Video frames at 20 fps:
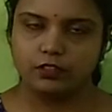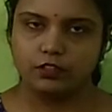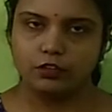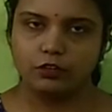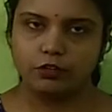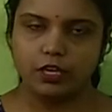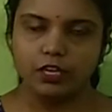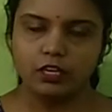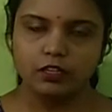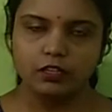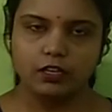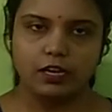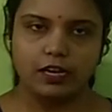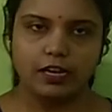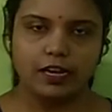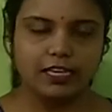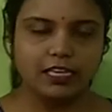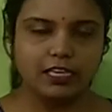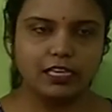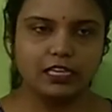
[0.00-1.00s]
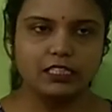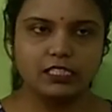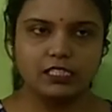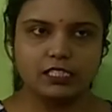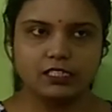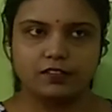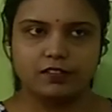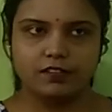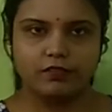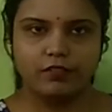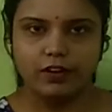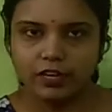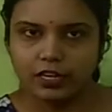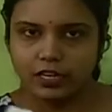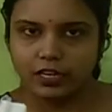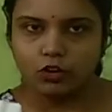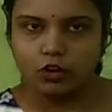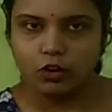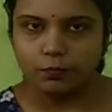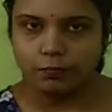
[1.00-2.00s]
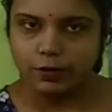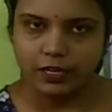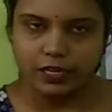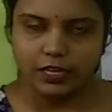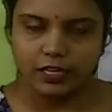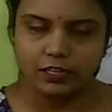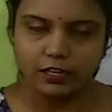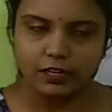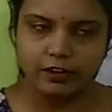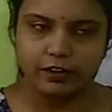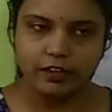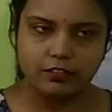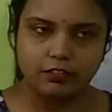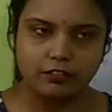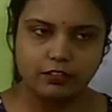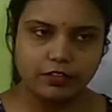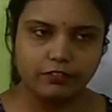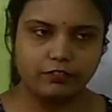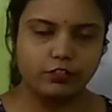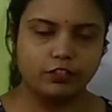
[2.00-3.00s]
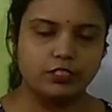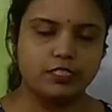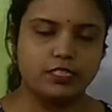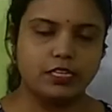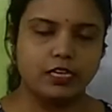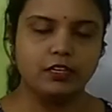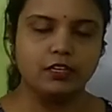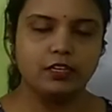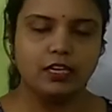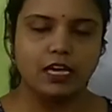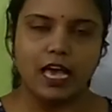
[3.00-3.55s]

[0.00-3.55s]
Okay, like it's very complicated, rather I would say.